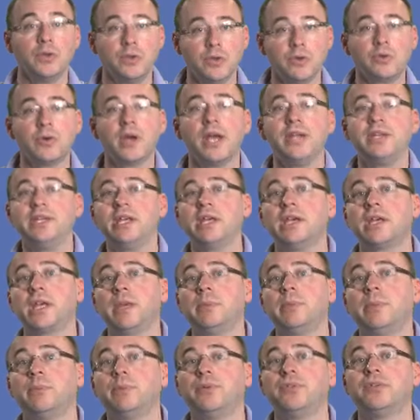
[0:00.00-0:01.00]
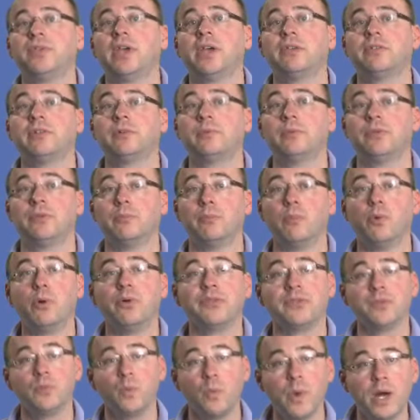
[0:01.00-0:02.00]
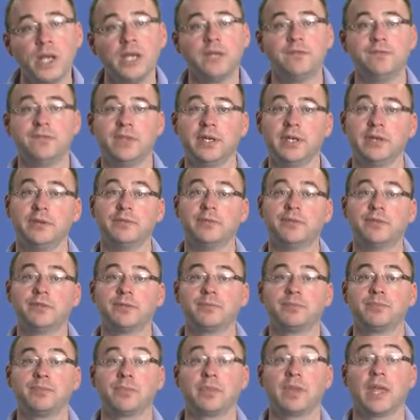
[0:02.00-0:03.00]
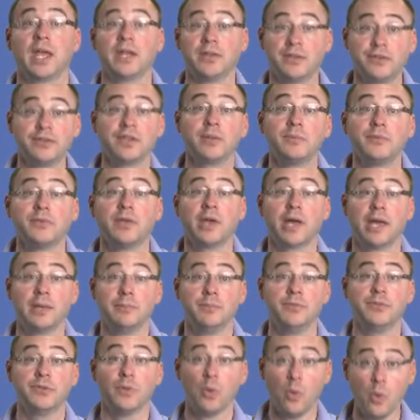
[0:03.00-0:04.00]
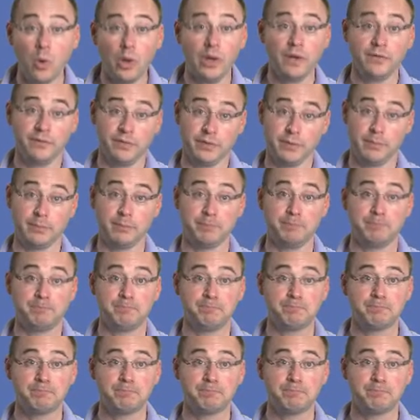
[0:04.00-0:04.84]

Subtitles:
Your idea can be protected with more than one of these, and sometimes all of them.